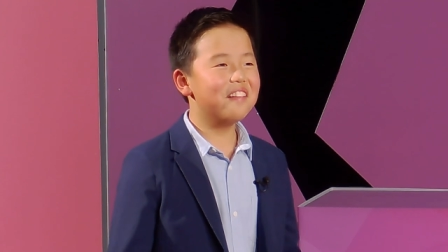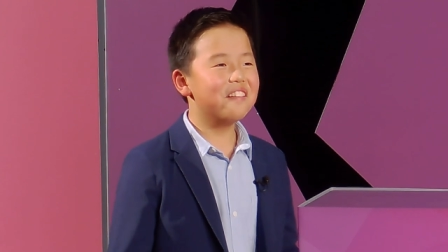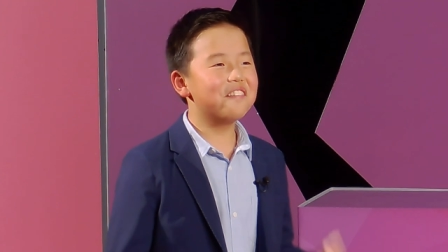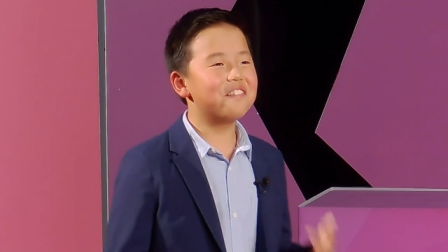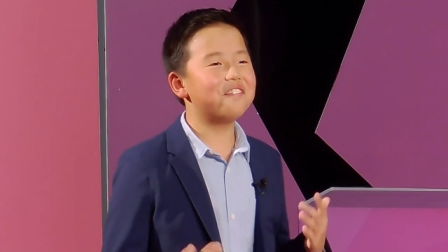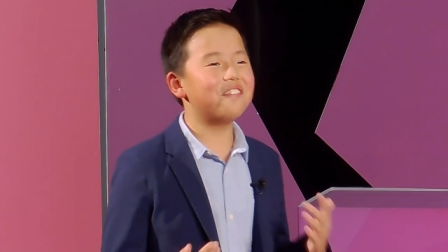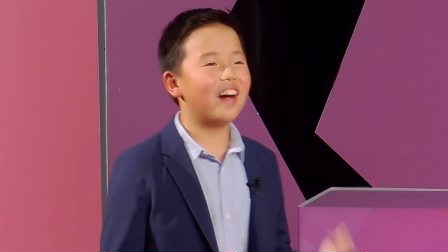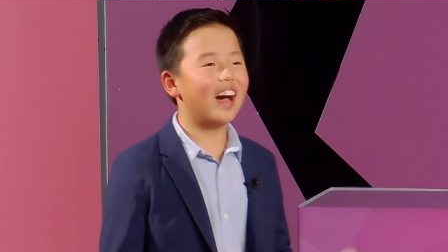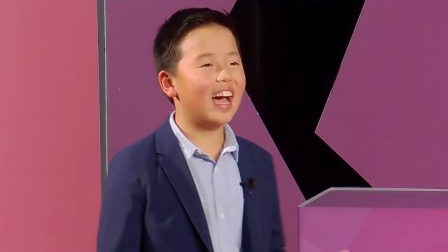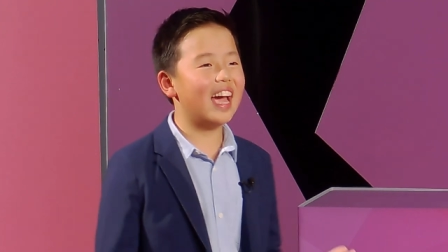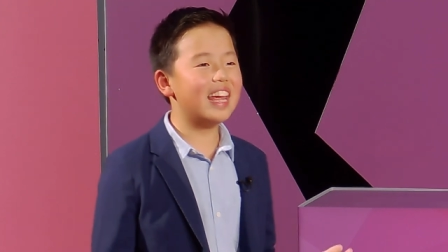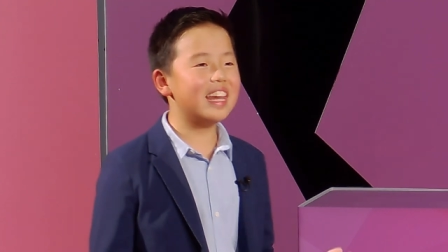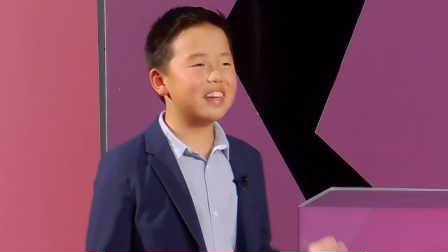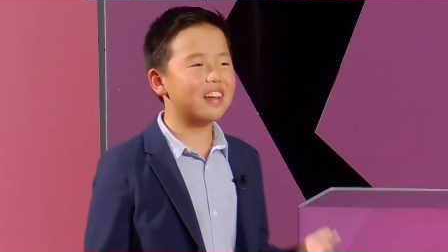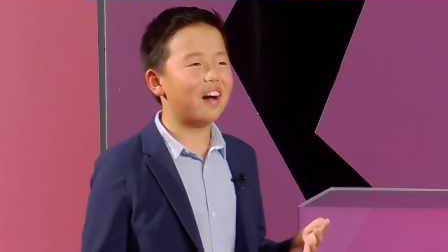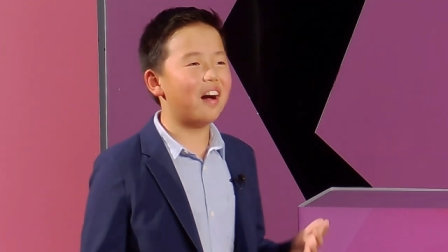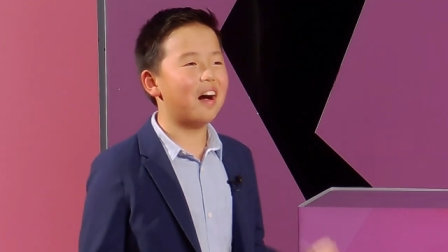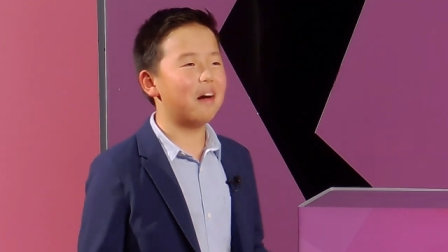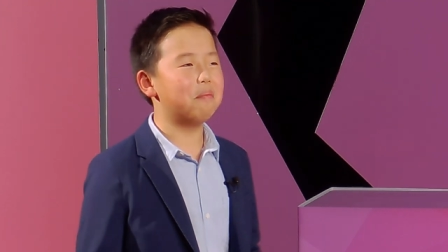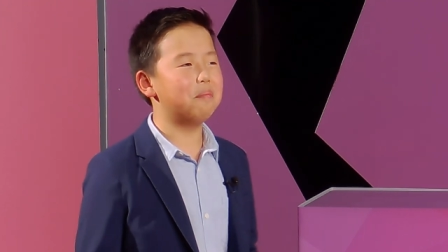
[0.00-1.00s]
find
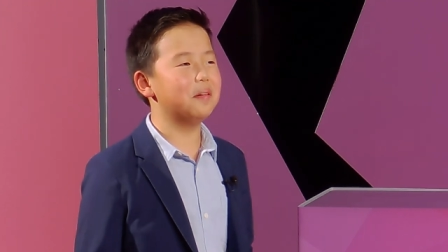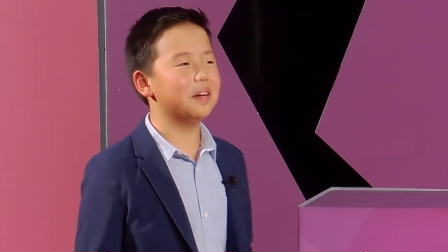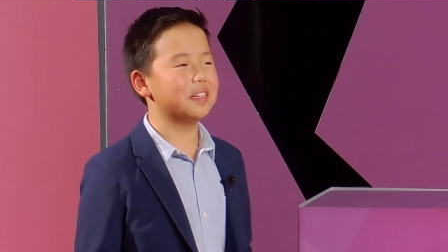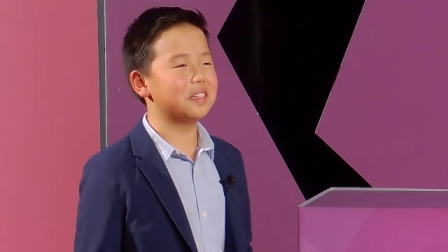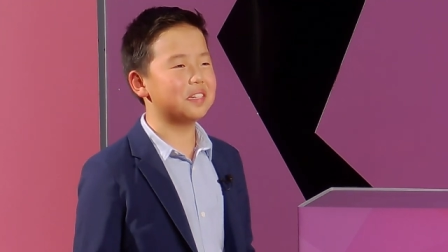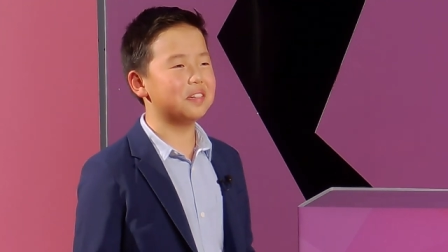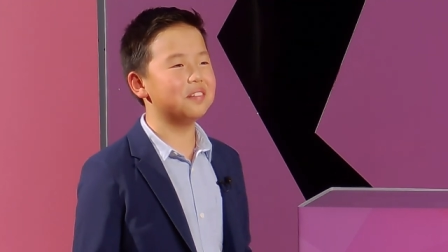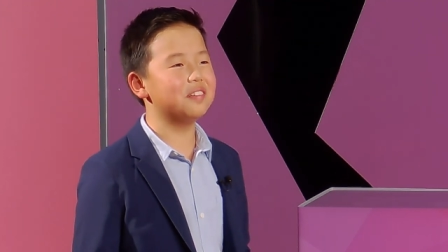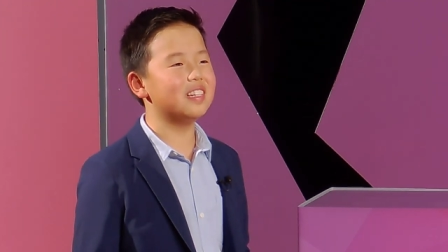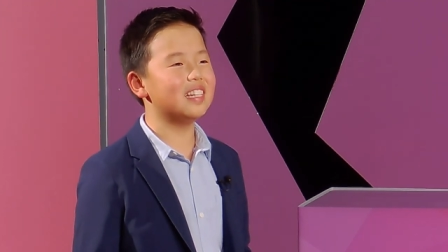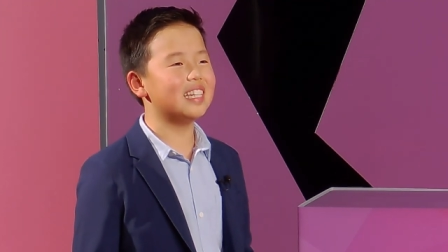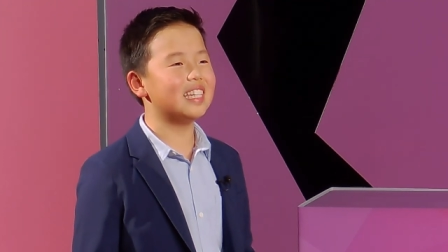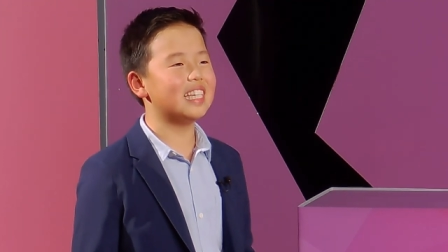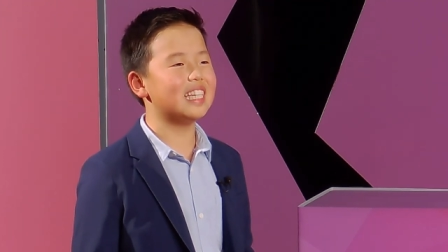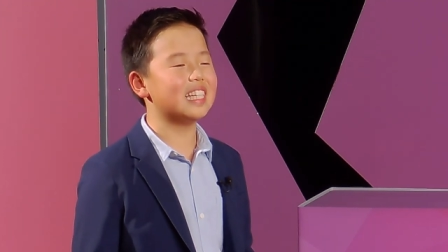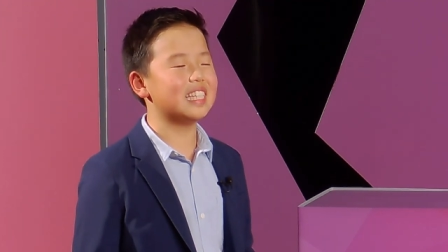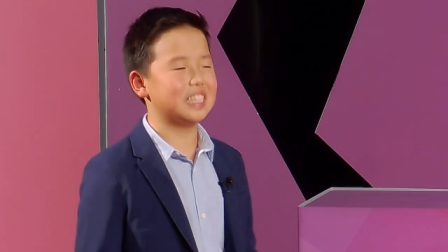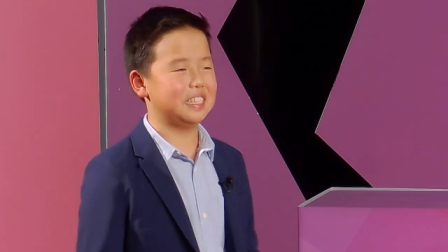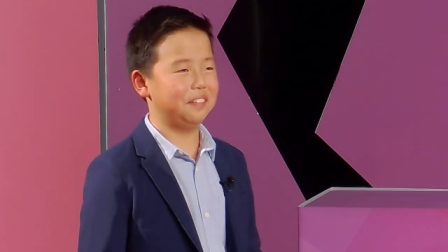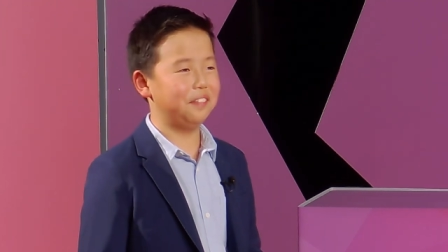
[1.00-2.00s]

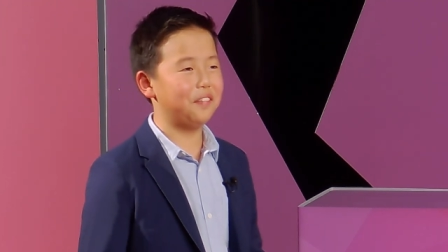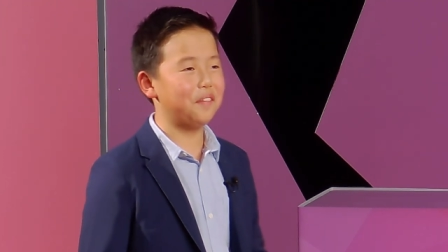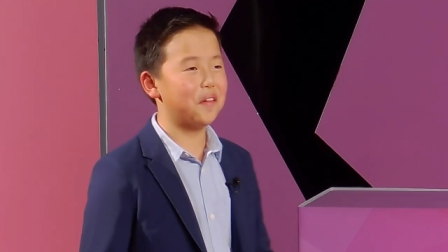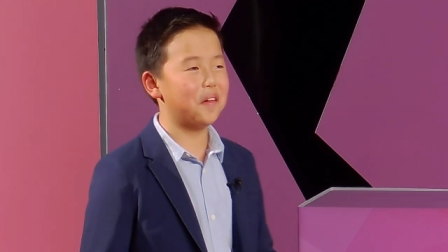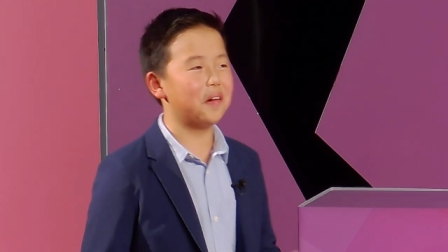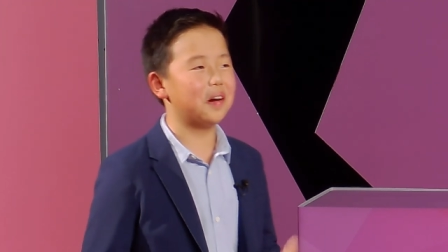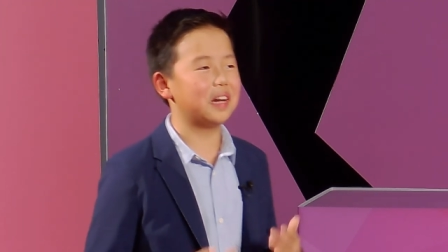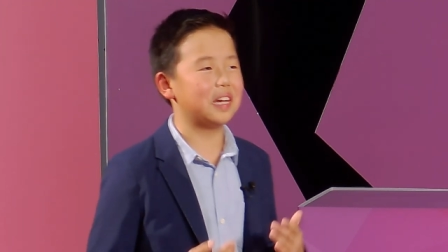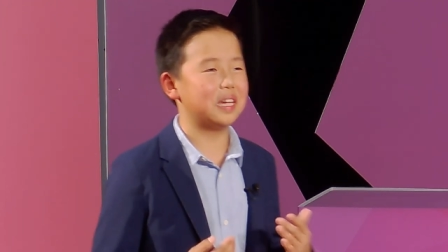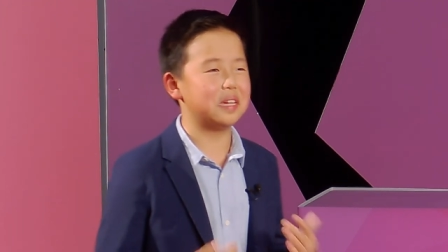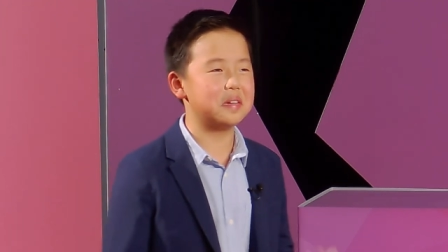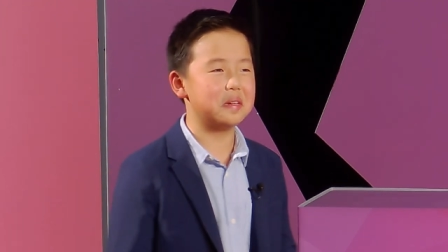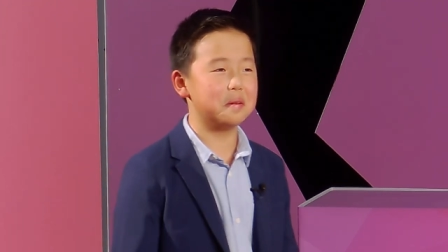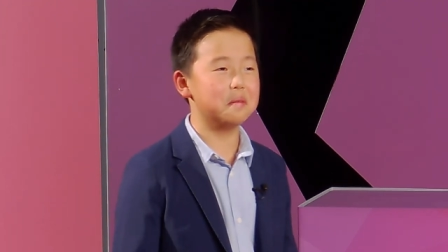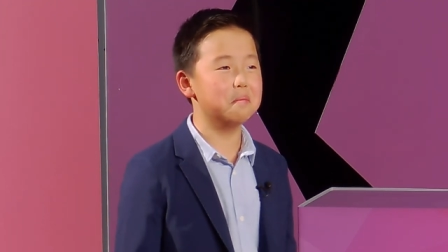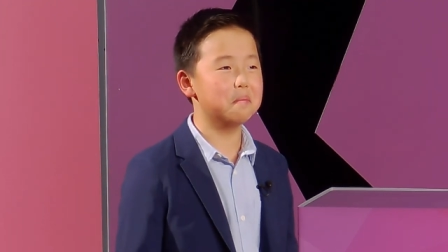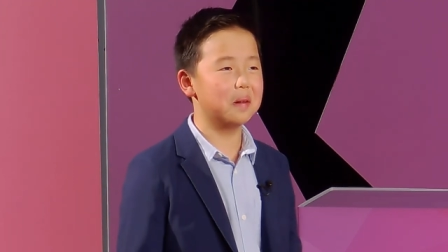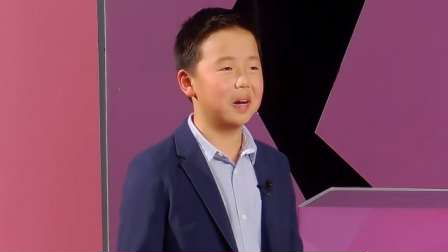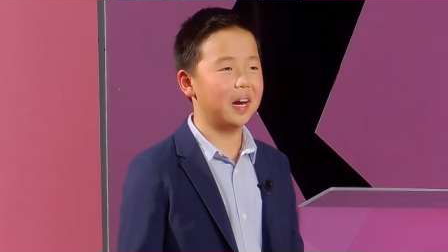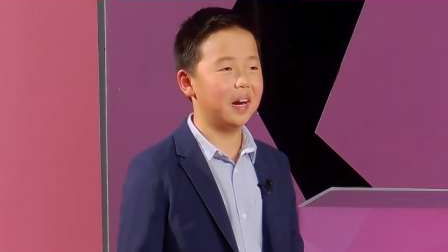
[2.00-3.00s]
opportunities for
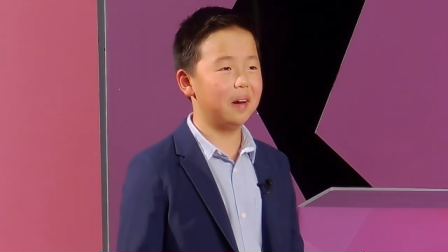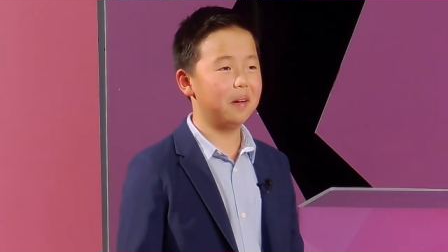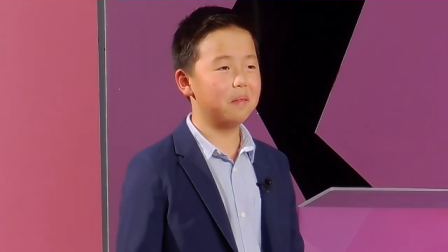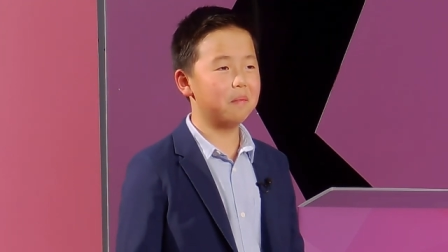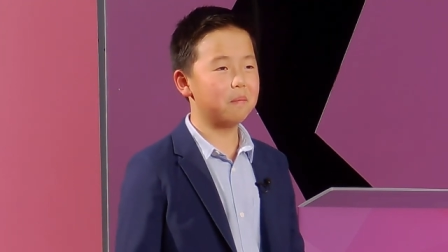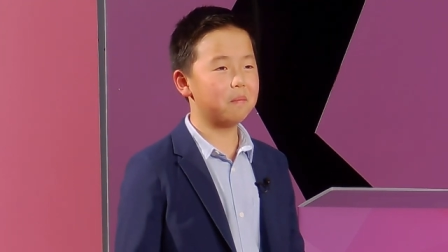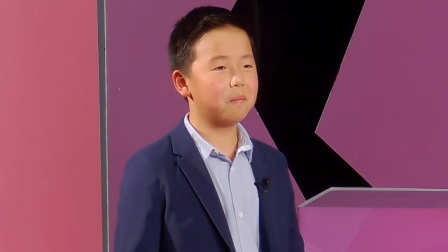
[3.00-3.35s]
humor.